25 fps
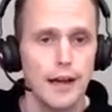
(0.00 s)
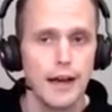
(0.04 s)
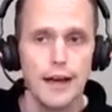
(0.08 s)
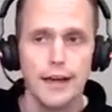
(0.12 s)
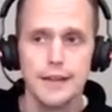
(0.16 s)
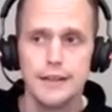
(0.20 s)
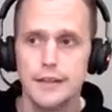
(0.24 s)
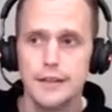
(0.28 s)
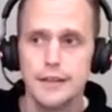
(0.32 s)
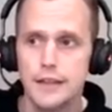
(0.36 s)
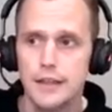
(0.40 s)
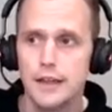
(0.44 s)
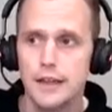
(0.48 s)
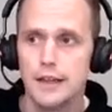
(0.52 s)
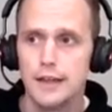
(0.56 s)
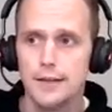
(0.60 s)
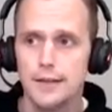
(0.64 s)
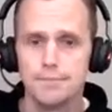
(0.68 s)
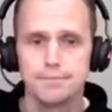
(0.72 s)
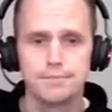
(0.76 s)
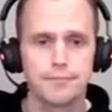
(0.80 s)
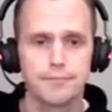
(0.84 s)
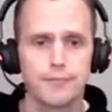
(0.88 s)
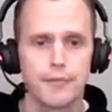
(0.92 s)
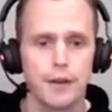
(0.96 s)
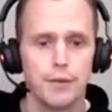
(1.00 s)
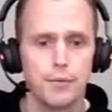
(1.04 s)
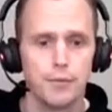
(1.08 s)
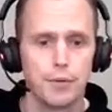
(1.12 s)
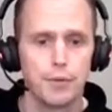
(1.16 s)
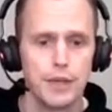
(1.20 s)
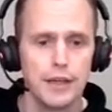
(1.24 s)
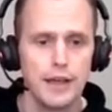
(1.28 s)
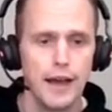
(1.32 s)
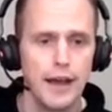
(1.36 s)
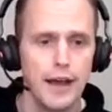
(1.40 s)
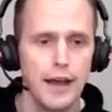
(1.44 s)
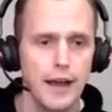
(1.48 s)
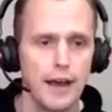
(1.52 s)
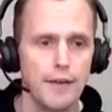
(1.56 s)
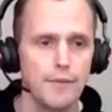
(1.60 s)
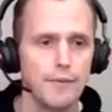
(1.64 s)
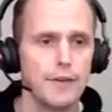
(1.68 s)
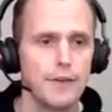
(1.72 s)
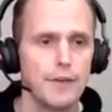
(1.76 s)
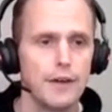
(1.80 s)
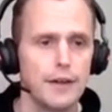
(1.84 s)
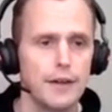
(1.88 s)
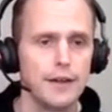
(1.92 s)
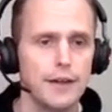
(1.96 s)
Ideally, we
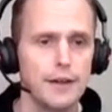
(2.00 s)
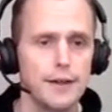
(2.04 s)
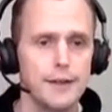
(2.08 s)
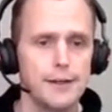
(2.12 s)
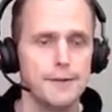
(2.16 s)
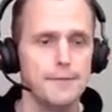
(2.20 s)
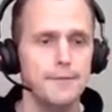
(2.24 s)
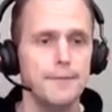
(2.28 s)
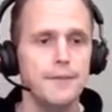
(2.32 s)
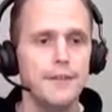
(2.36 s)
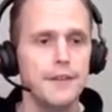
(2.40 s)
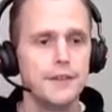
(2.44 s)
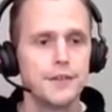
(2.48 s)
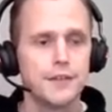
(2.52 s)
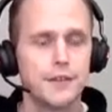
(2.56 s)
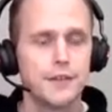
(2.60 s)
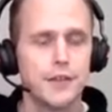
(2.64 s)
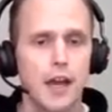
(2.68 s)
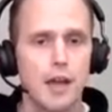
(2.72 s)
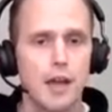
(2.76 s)
have this